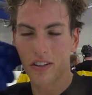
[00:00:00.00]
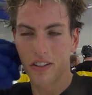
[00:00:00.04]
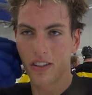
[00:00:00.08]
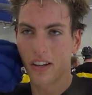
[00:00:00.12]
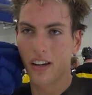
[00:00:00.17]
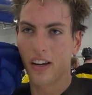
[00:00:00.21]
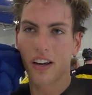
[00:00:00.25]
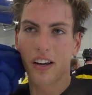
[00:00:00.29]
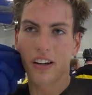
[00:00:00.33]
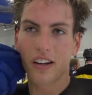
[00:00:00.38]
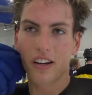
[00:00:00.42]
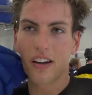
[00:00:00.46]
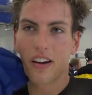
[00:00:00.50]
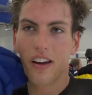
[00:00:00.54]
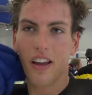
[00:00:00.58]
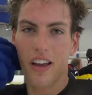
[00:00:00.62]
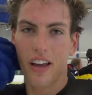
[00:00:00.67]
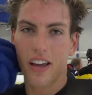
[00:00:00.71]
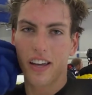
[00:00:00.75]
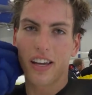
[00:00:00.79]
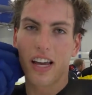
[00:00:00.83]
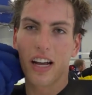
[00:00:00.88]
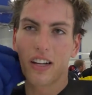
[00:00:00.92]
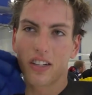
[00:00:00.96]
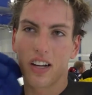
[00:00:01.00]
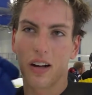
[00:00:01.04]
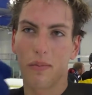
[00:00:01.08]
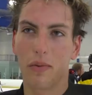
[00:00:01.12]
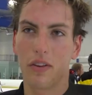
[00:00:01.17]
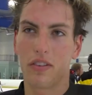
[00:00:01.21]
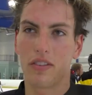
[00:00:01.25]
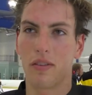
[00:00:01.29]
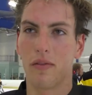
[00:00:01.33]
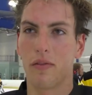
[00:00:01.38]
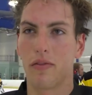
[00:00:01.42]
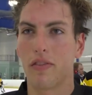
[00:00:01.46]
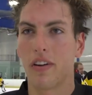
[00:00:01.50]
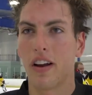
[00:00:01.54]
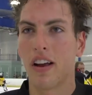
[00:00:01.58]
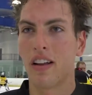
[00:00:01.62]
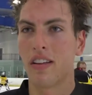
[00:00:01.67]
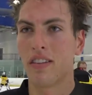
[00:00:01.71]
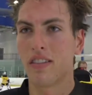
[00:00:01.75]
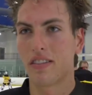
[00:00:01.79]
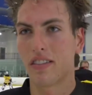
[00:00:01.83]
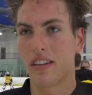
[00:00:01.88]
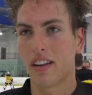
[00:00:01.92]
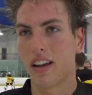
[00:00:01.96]
younger, catching up with some
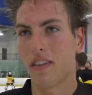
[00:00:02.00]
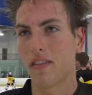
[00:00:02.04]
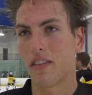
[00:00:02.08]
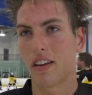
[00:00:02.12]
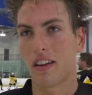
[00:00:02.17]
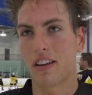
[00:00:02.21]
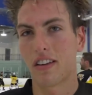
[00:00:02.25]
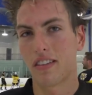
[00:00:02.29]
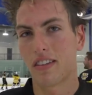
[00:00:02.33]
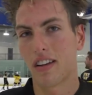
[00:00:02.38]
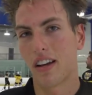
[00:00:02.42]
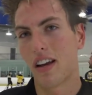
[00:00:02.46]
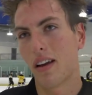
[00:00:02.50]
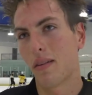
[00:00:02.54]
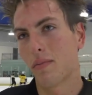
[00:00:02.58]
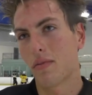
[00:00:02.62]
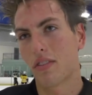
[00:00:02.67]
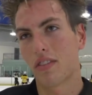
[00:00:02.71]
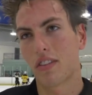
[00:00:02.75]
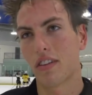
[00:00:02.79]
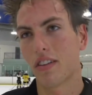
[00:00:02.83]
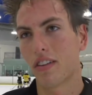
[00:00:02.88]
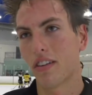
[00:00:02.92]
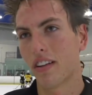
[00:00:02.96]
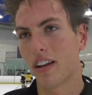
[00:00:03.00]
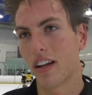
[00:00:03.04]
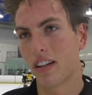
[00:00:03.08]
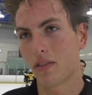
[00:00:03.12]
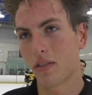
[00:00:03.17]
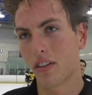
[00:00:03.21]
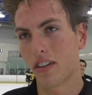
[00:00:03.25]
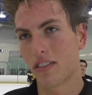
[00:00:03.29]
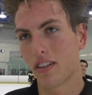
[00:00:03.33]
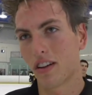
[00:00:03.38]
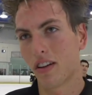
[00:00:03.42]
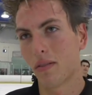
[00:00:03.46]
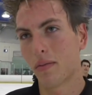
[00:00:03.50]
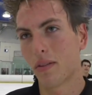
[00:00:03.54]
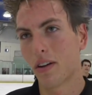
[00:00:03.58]
friends and having a good time. So that's what it's all